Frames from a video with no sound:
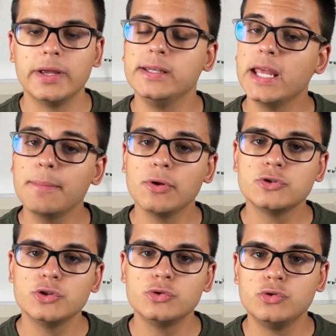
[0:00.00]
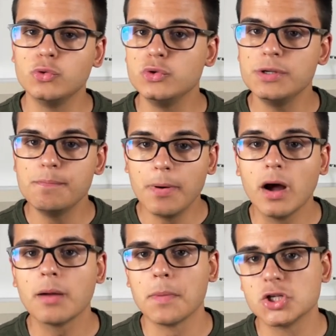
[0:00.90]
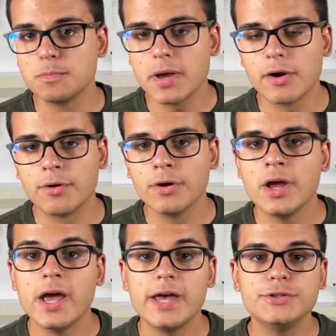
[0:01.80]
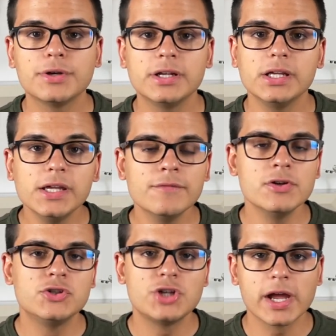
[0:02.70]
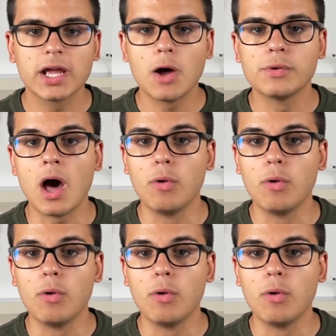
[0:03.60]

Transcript: enables you to debug much better, as you can even check out how